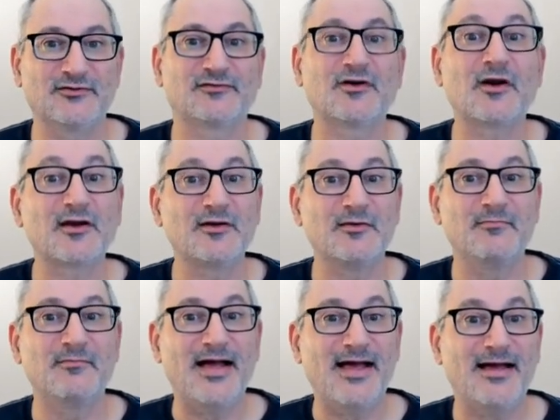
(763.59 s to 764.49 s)

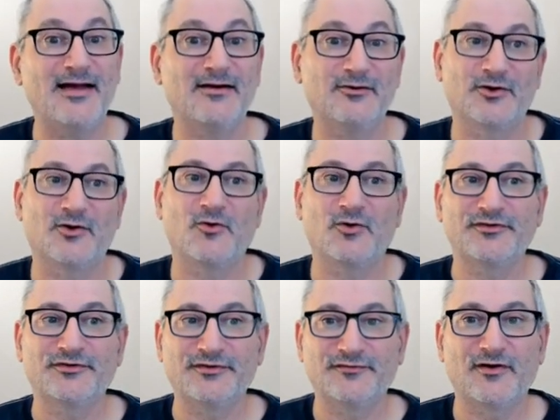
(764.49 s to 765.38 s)
compare and
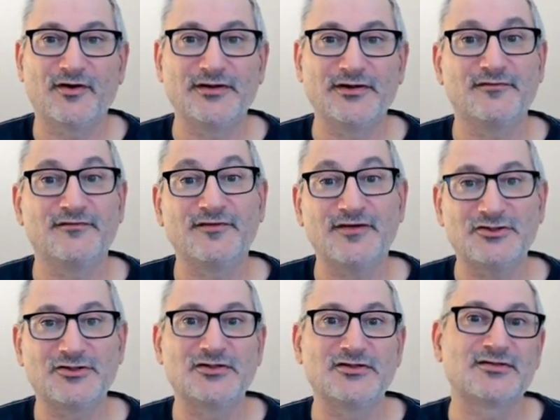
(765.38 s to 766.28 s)
quantify the
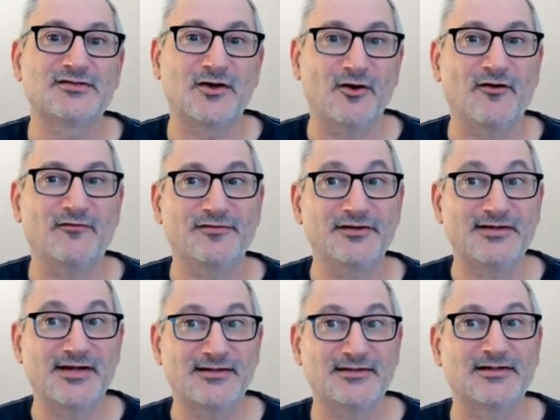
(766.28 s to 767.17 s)
features of the
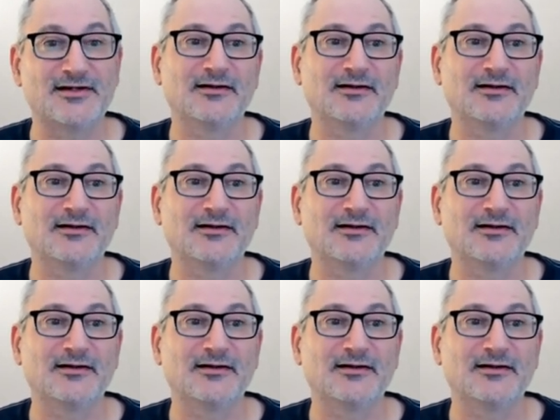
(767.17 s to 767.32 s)
data.